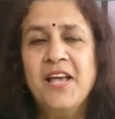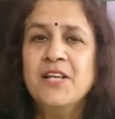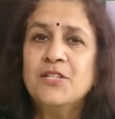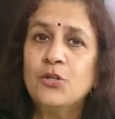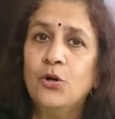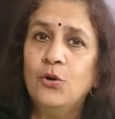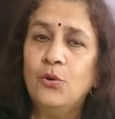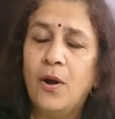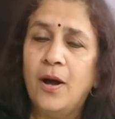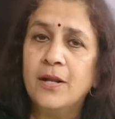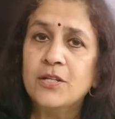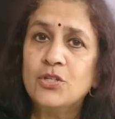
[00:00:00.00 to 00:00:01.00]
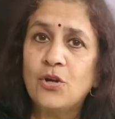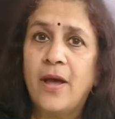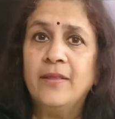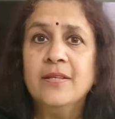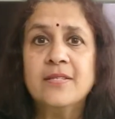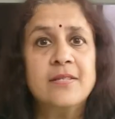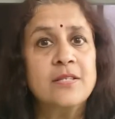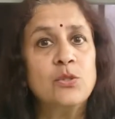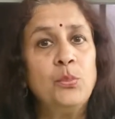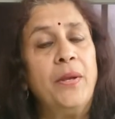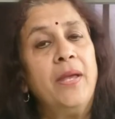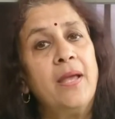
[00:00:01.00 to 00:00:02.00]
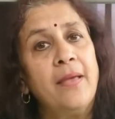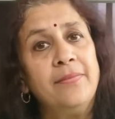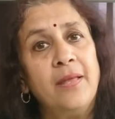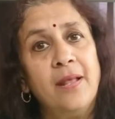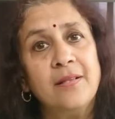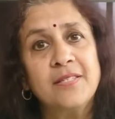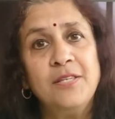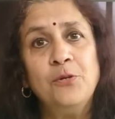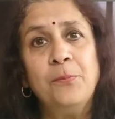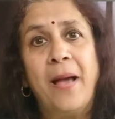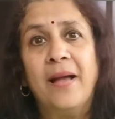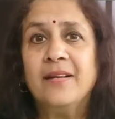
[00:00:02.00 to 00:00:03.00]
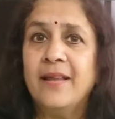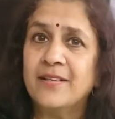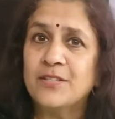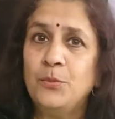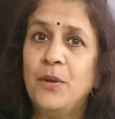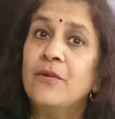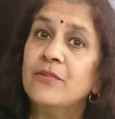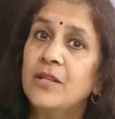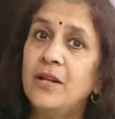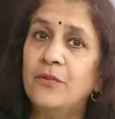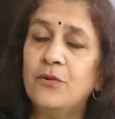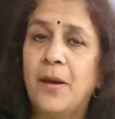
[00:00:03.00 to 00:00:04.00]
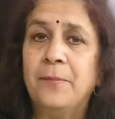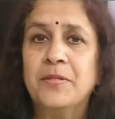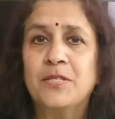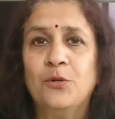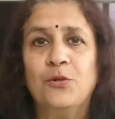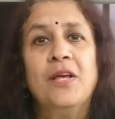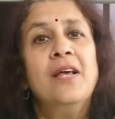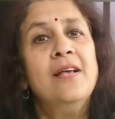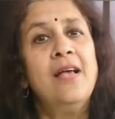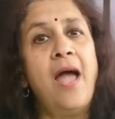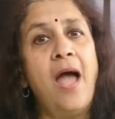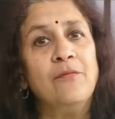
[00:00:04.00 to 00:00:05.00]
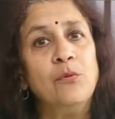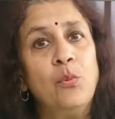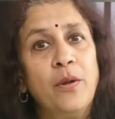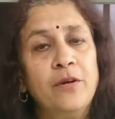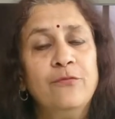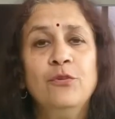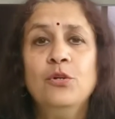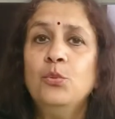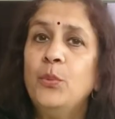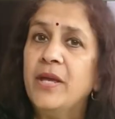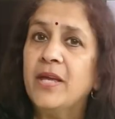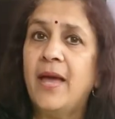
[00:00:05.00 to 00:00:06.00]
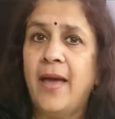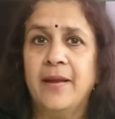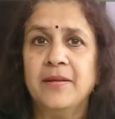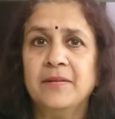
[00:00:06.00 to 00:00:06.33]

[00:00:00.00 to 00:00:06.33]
So try this week, and then I'll see you back next week with another episode. Have a wonderful week ahead.